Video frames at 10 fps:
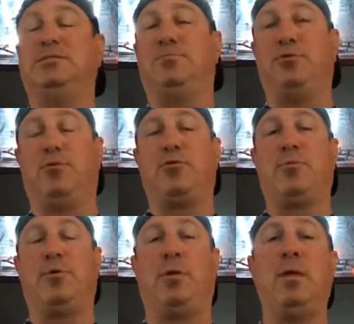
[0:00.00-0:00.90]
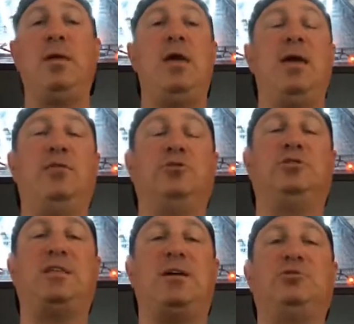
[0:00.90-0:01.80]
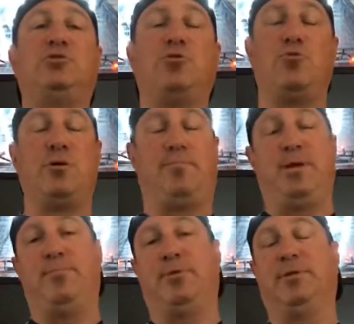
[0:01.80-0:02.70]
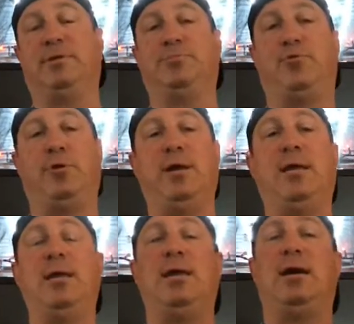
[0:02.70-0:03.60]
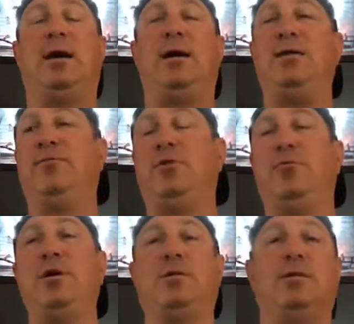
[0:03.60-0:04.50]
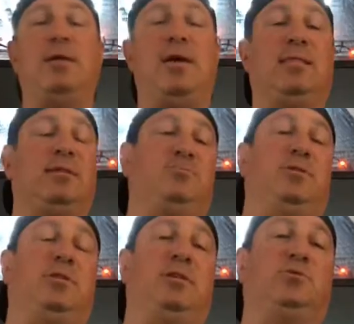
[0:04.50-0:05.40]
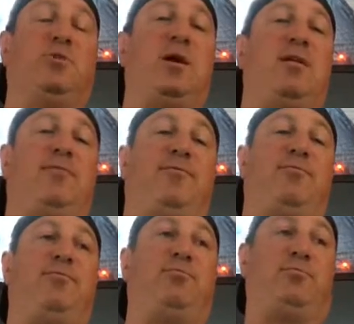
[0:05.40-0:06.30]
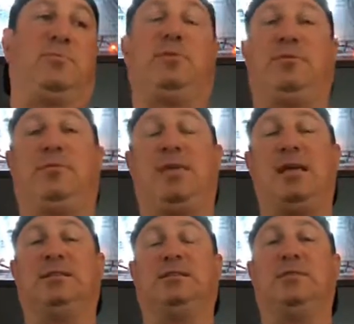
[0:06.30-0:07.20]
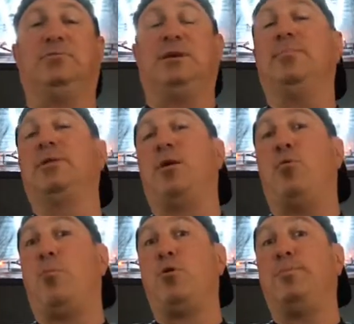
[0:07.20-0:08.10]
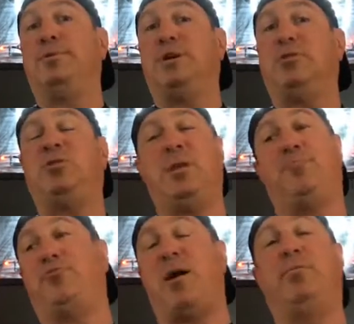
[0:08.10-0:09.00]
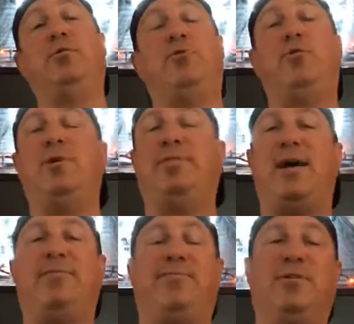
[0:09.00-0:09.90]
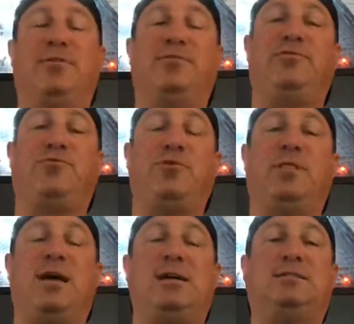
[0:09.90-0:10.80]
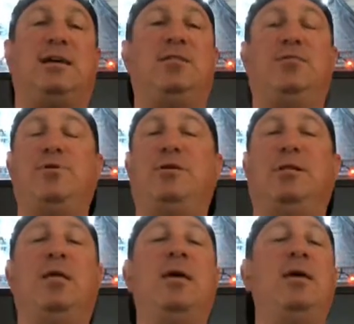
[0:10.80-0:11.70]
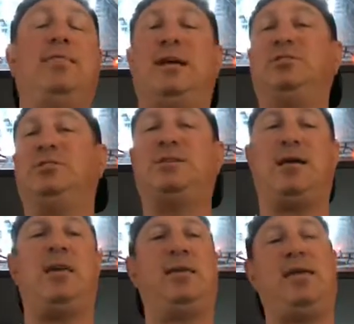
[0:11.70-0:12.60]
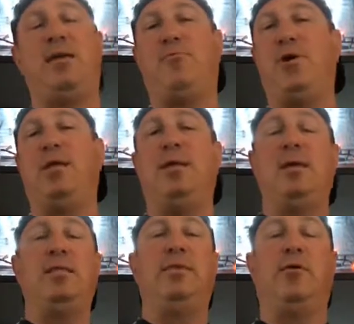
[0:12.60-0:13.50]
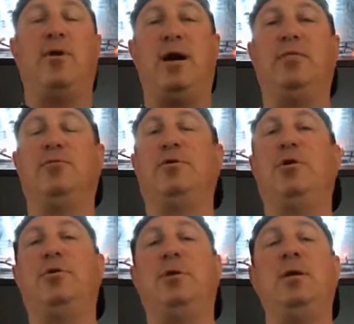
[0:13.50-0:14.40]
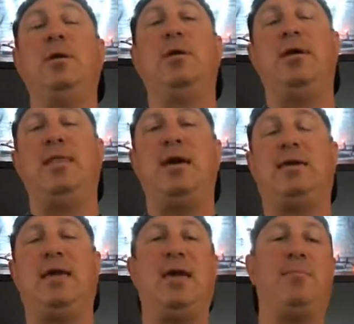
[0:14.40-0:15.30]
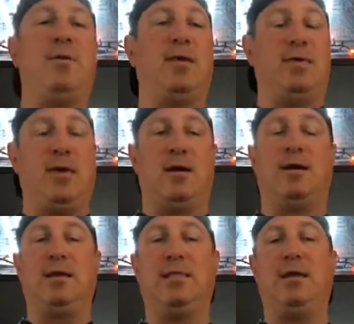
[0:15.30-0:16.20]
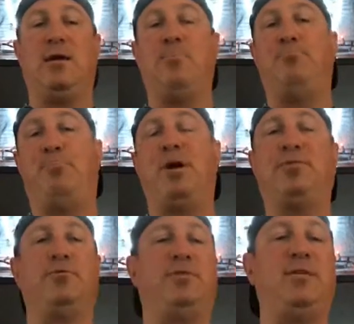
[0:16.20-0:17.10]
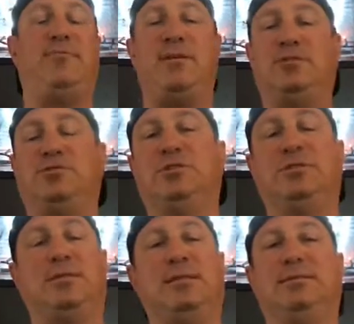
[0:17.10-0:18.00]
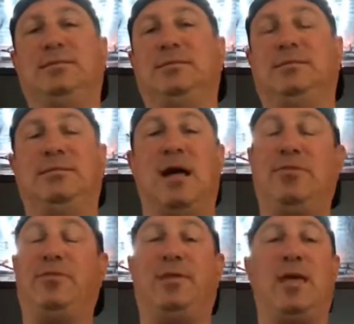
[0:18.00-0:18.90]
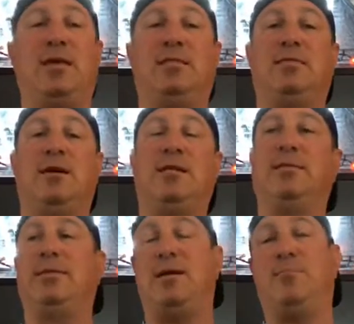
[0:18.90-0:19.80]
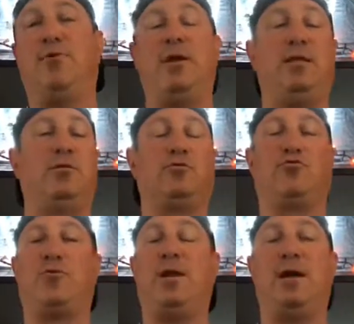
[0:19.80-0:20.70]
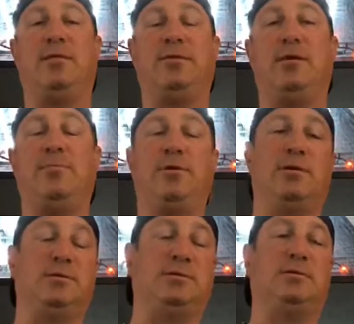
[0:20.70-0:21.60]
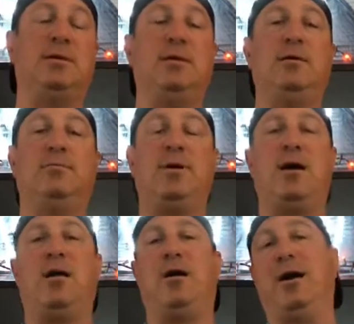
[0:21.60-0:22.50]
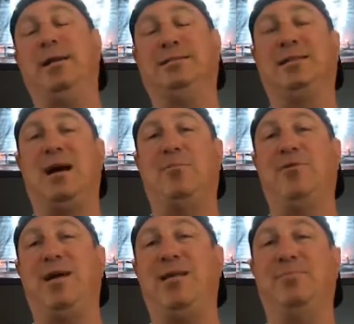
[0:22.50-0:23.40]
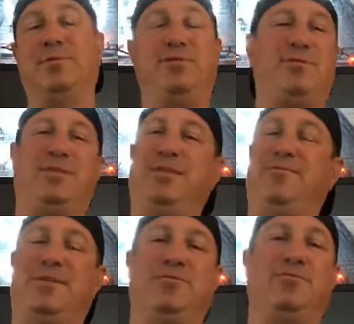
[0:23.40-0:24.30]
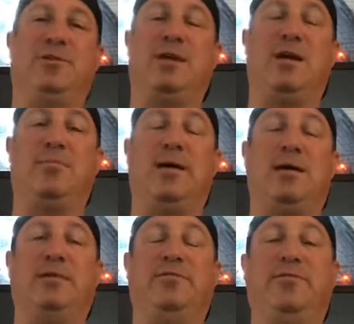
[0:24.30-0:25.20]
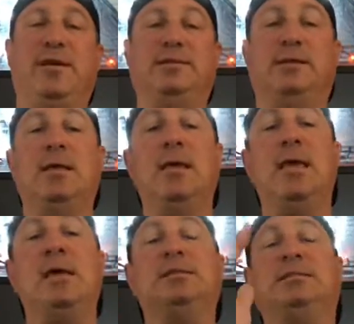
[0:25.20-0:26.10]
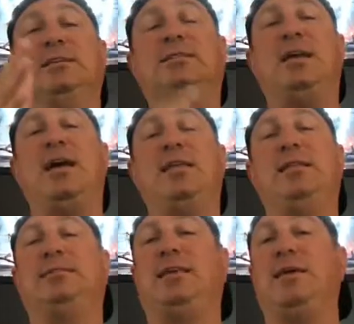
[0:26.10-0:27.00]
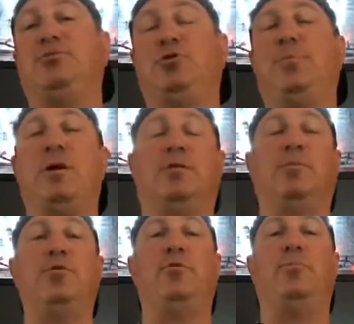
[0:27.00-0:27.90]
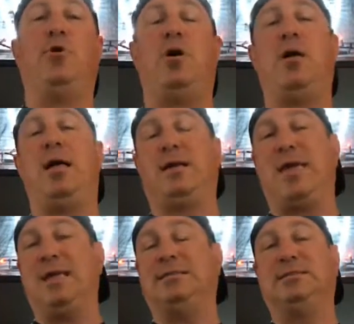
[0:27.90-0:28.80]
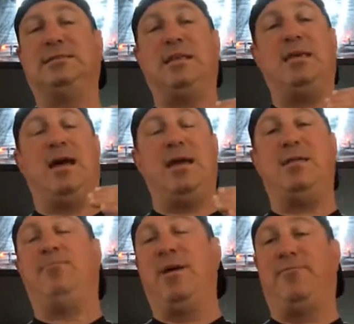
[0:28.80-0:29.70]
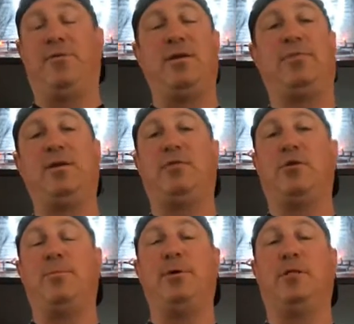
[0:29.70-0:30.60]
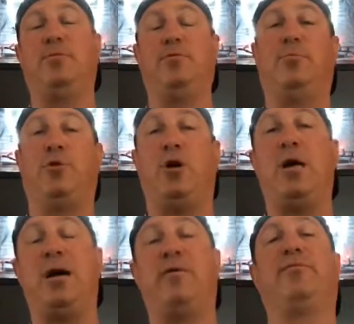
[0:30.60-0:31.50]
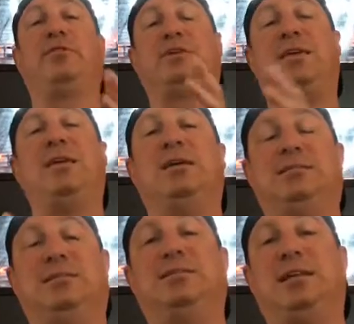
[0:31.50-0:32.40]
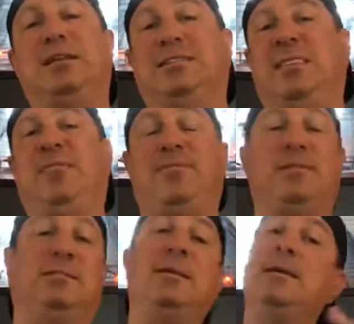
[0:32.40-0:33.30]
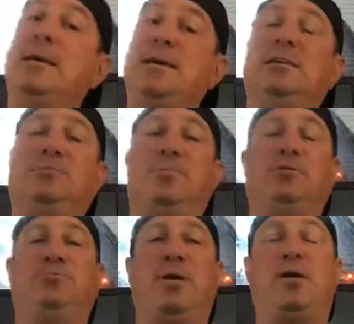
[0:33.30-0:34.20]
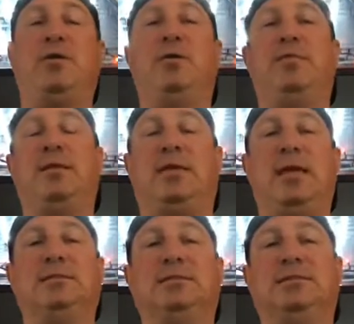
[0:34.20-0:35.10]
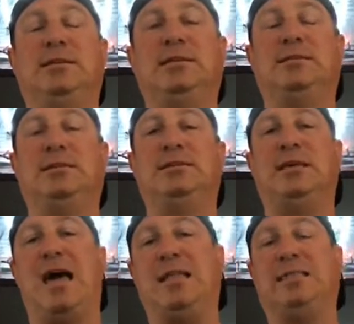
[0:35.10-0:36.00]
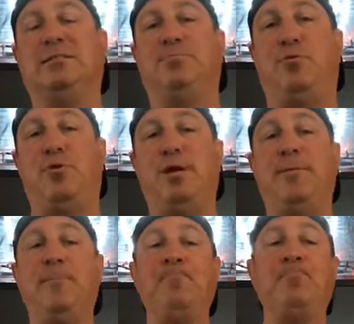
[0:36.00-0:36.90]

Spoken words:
is deplorable, and they're just outscoring people at this point, even New England. And let's put it this way, if Kansas City was able to get one more possession, they probably would have went downfield and scored last time New England. That's just how that game went. They were on the road in that game, and they hung in there, but their defense it's not getting it done, and Tom Brady looked great out there because, well, all right, he's Tom Brady, but their defense really helped out, let's face it. Cincinnati in this game should be able to move the ball. Kansas City, I definitely think they're going to be able to move the ball. However, Cincinnati's defense is much better than Kansas City's is at this point.